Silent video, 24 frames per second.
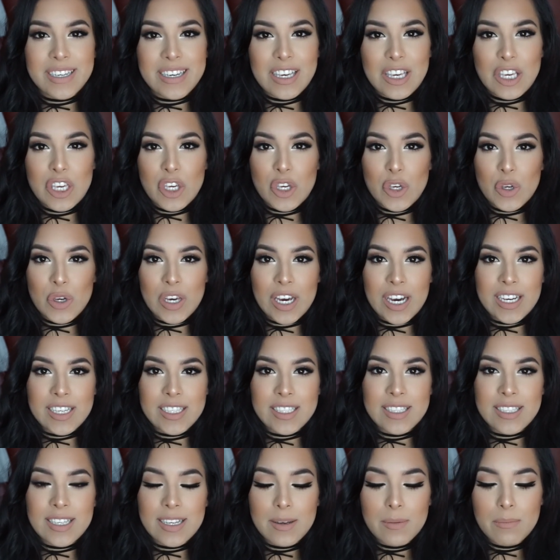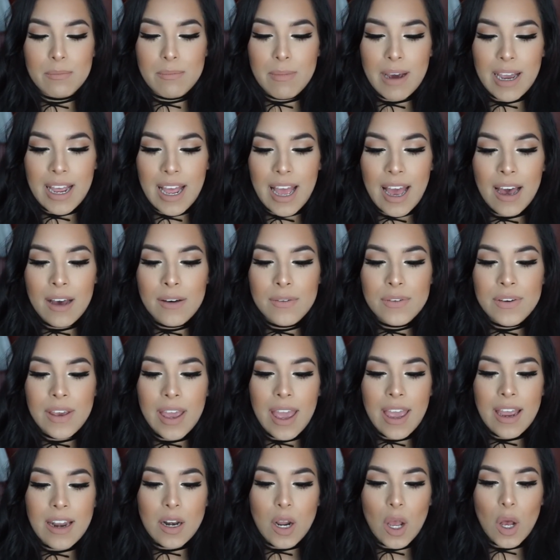you guys might have.
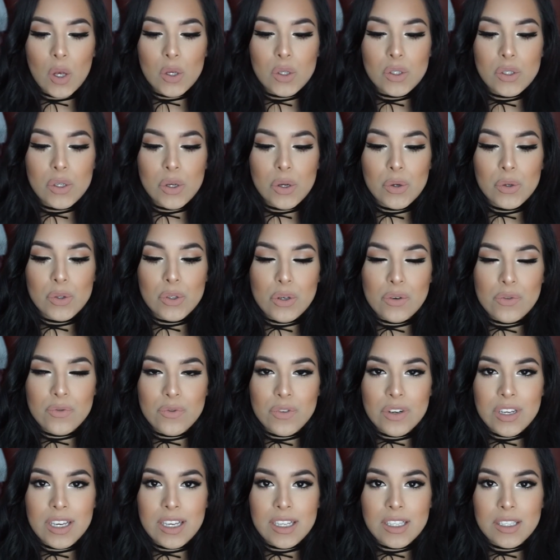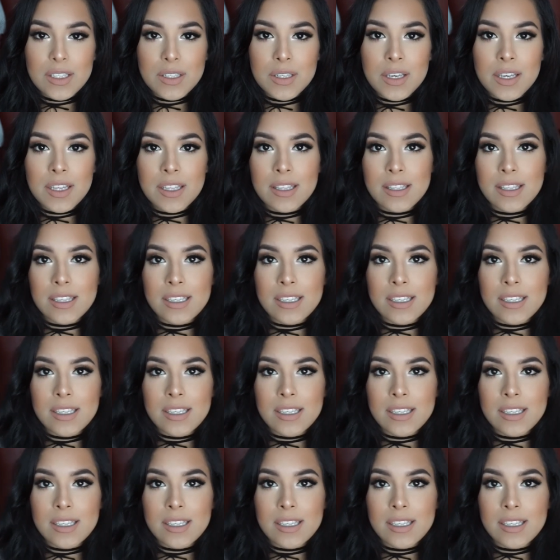And also don't forget to hit